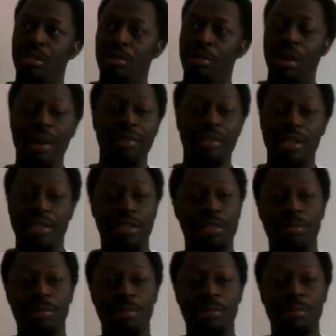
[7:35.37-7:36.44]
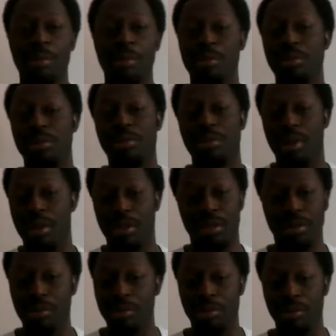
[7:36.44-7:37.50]
The wife doesn't even know what you're trying to
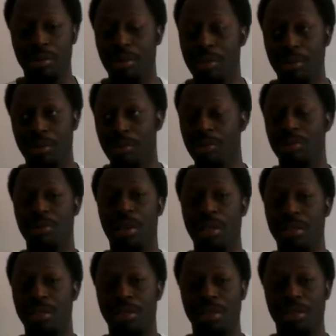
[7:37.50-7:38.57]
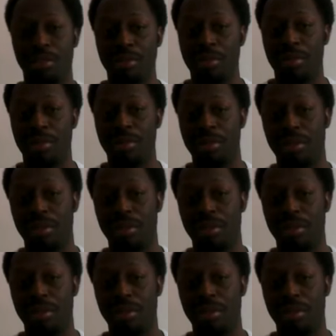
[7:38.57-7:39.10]
do in the room by yourself.